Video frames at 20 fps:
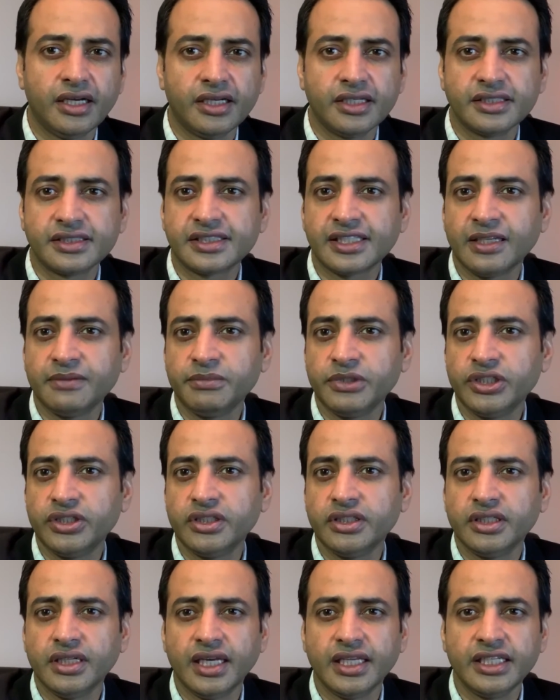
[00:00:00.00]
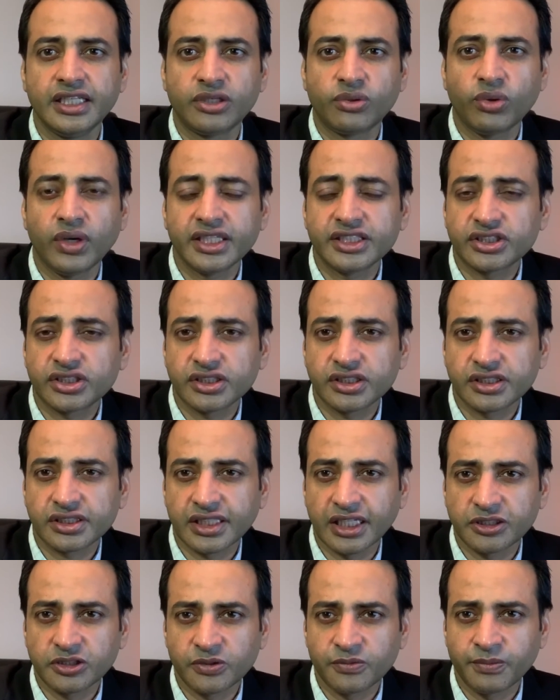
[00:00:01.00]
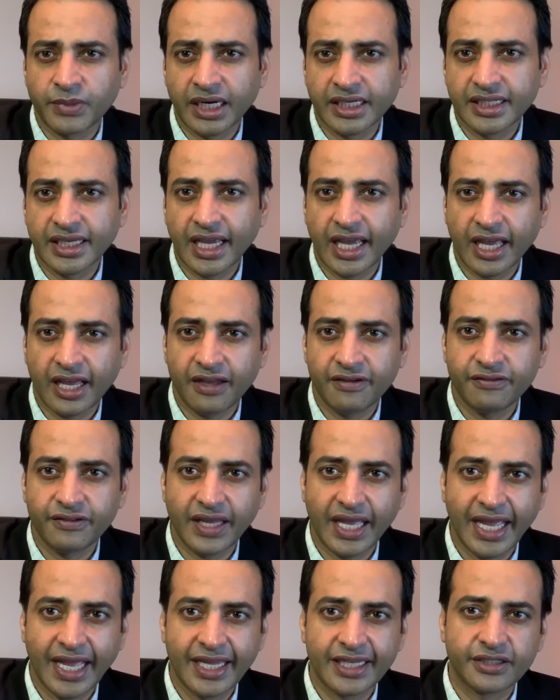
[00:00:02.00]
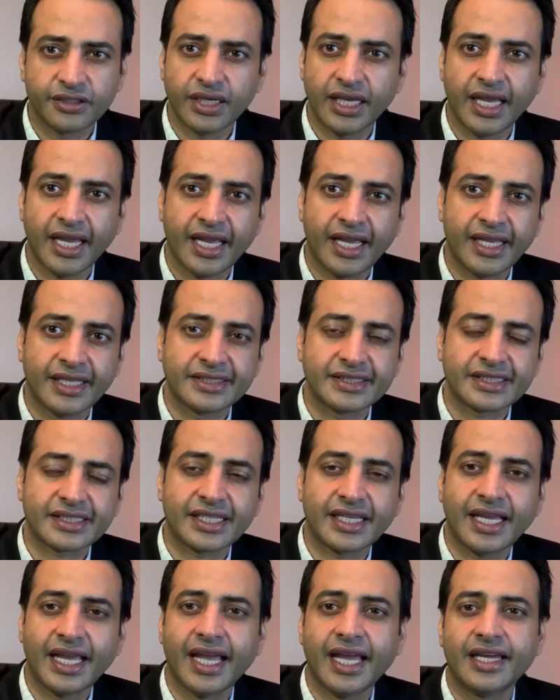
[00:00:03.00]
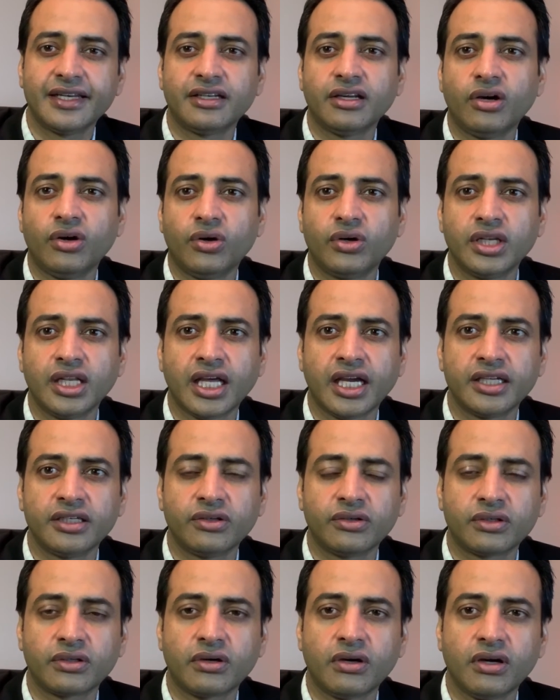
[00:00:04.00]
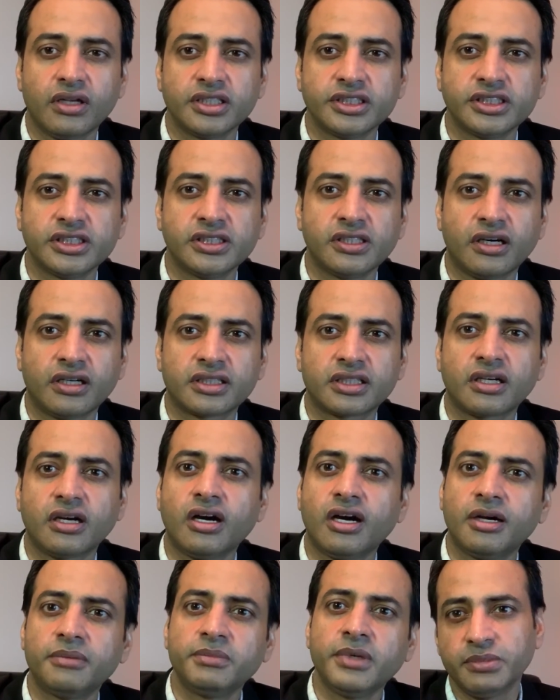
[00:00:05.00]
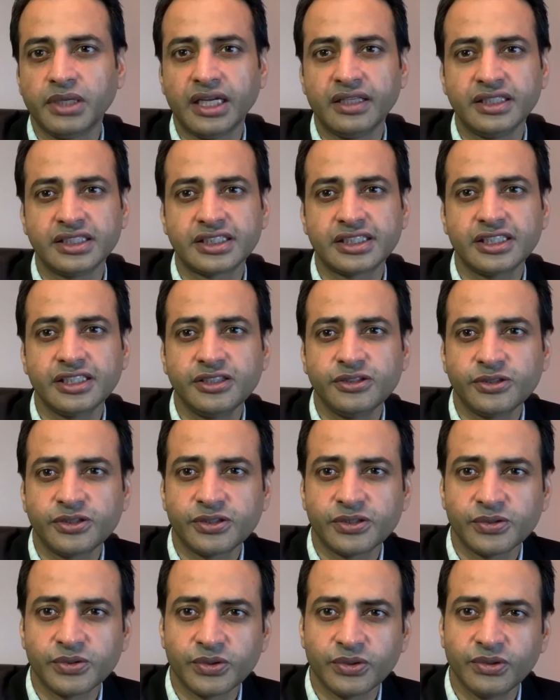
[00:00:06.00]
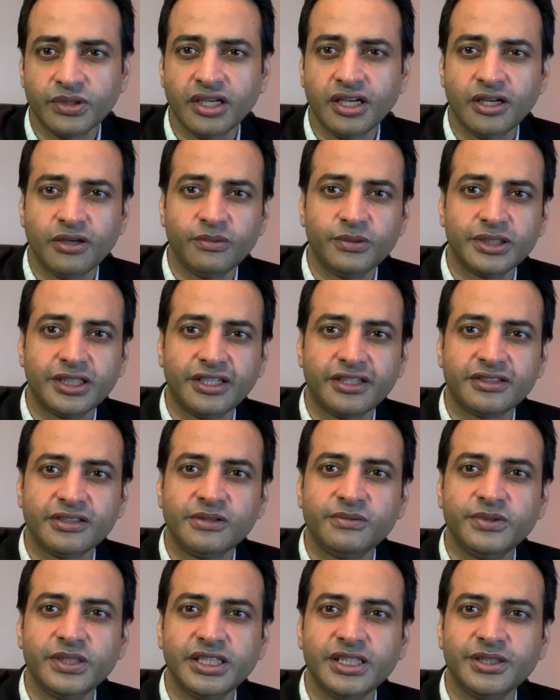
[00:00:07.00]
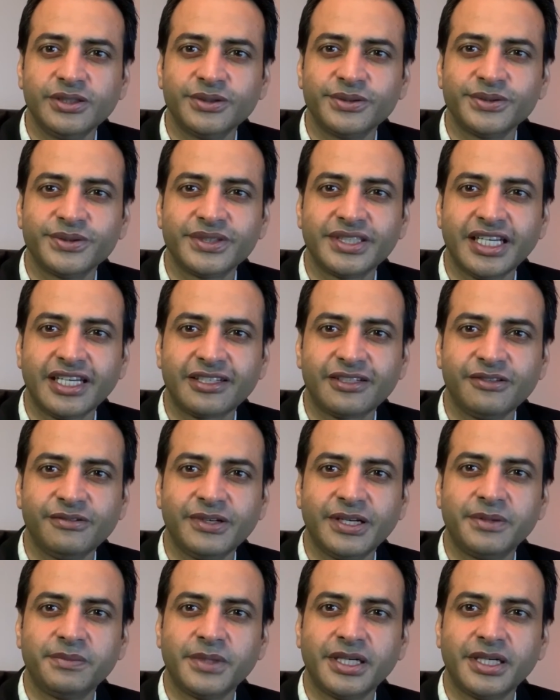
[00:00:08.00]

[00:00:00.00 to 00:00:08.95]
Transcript: send me any questions that you might have at ask@onlineoncology.com. I'll see you soon with another video. Thank you very